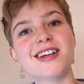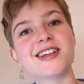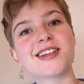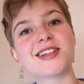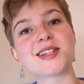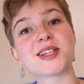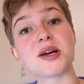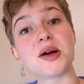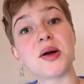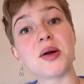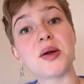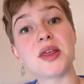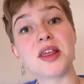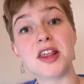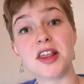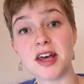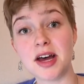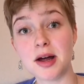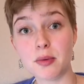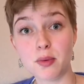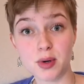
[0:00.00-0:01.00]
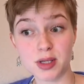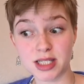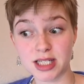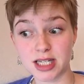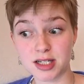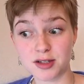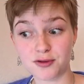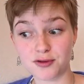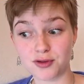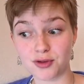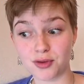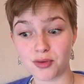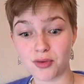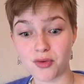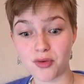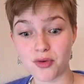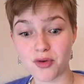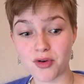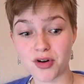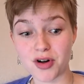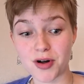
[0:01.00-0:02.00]
So that was it
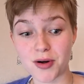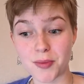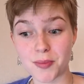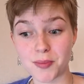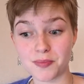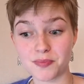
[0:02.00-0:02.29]
for